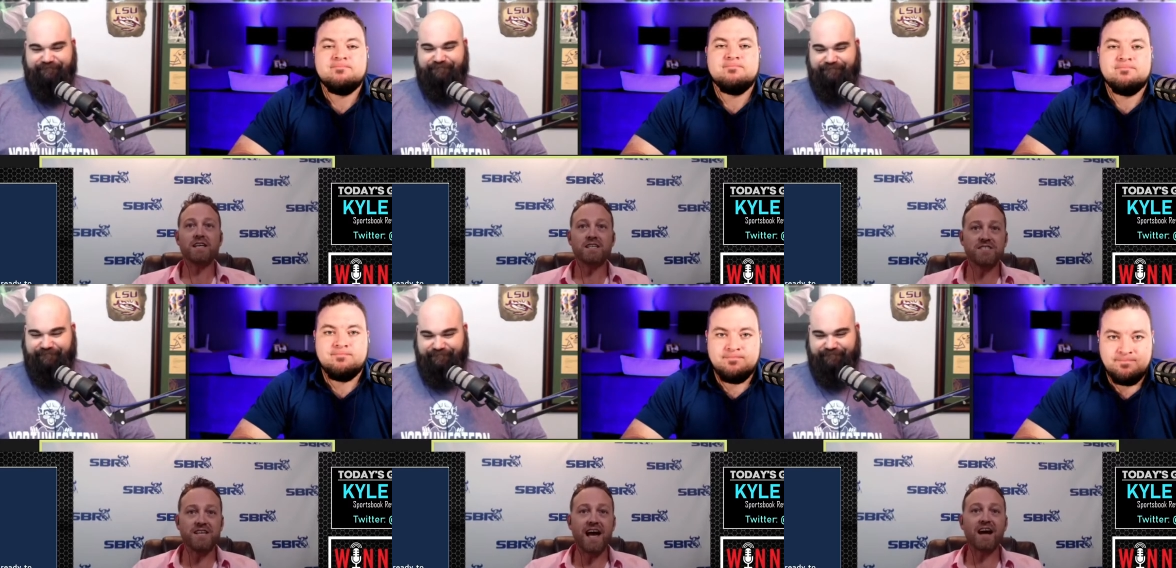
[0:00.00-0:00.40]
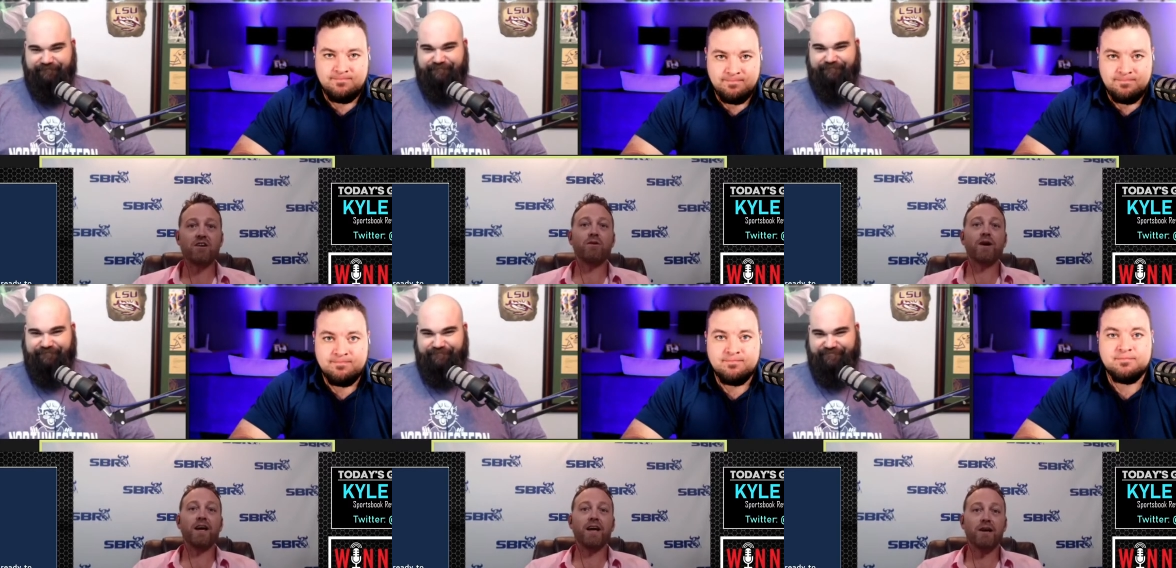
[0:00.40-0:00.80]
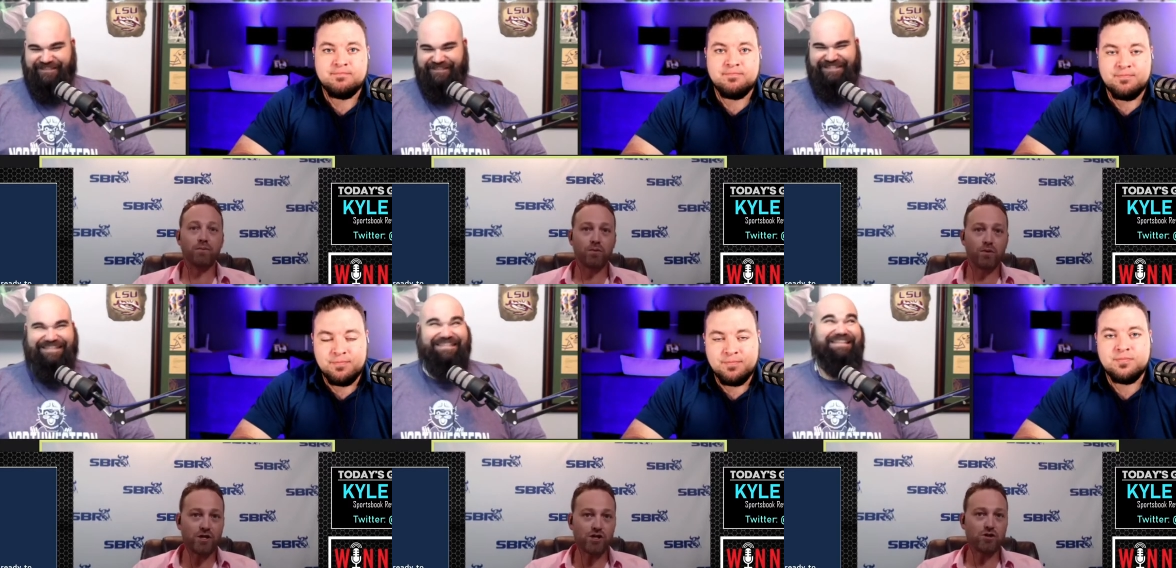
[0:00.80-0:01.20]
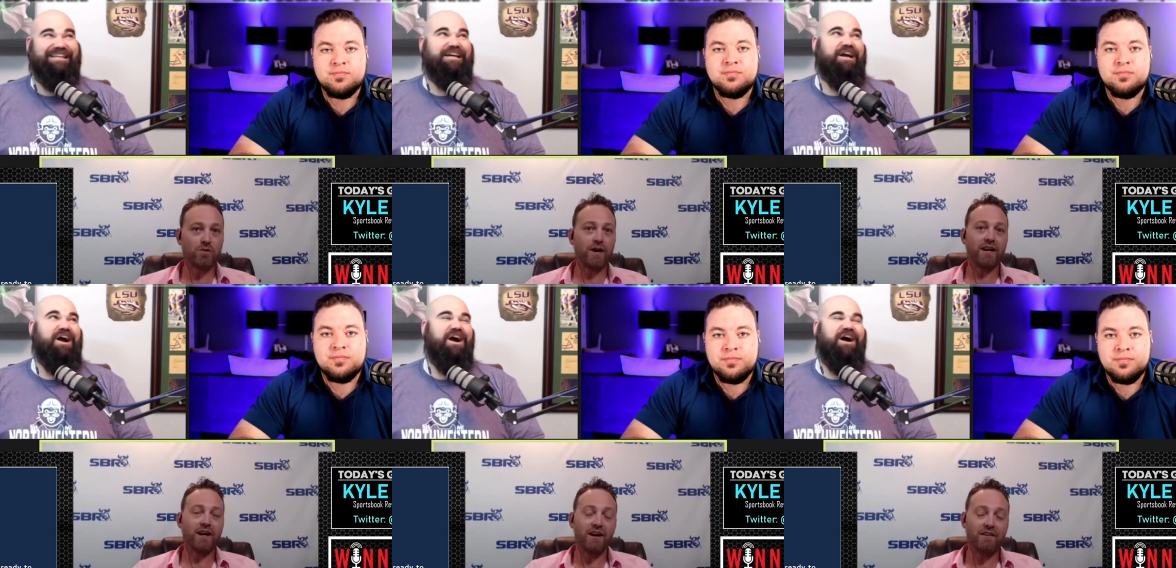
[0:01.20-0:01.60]
Speaker 1: sack rate and pressure
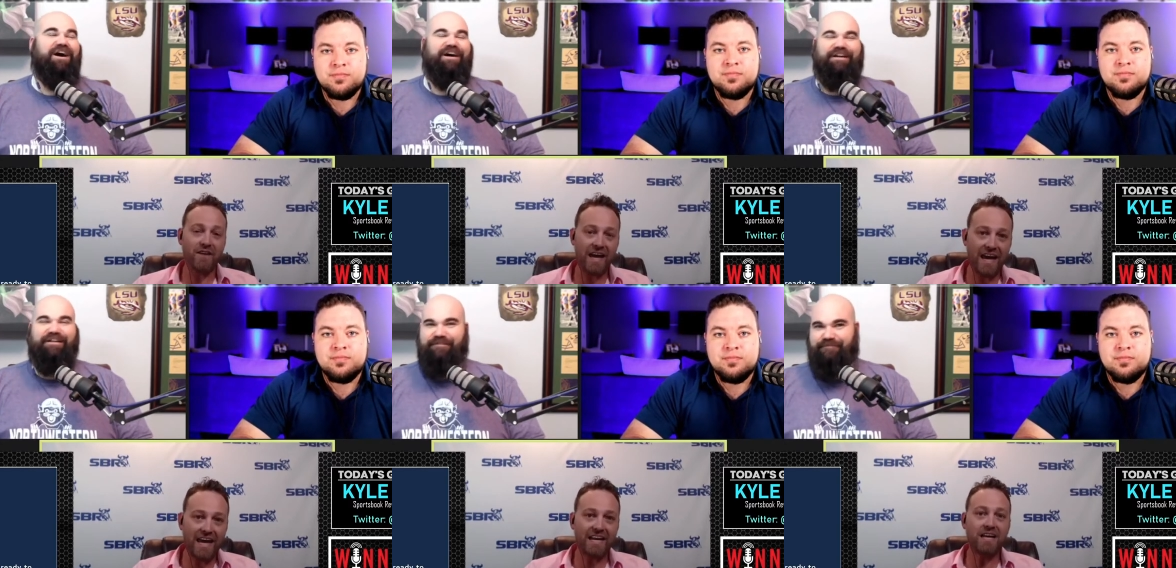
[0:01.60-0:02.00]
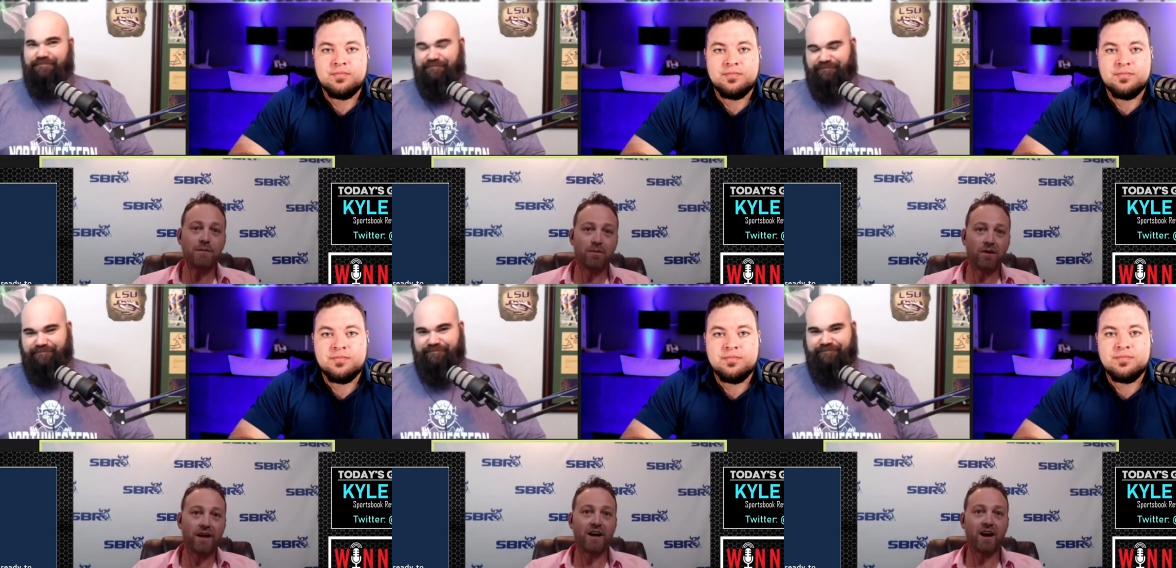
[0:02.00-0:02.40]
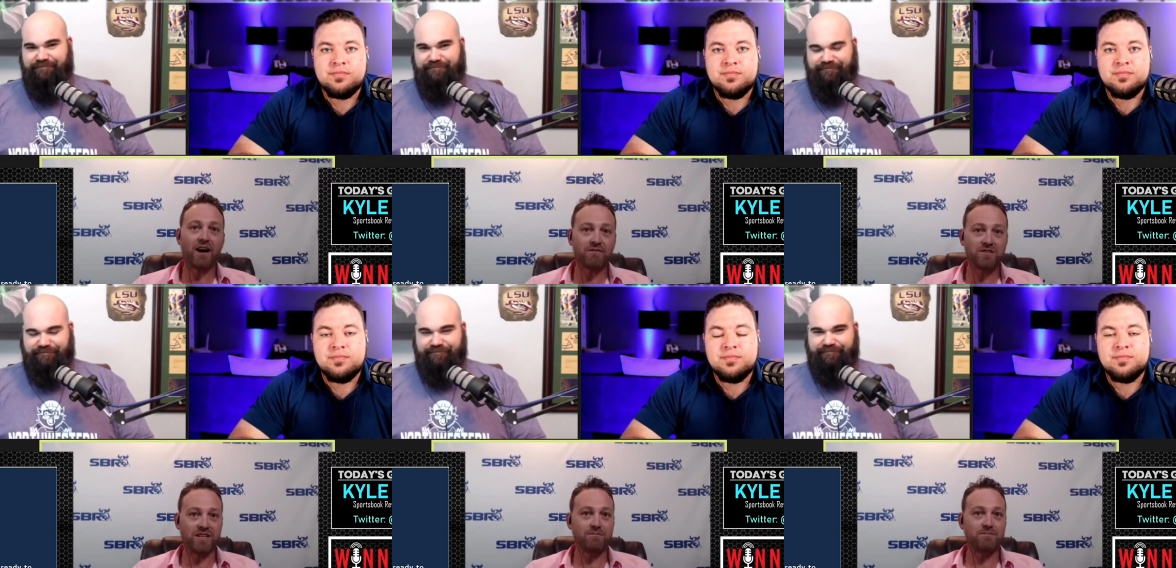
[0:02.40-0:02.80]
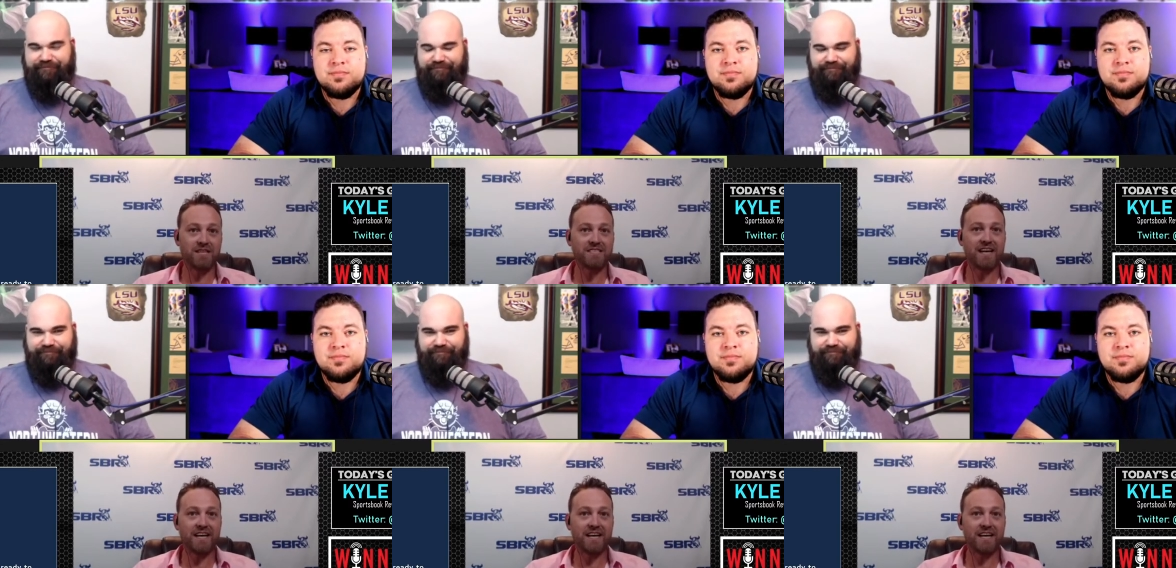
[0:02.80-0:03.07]
rate of any playoff team since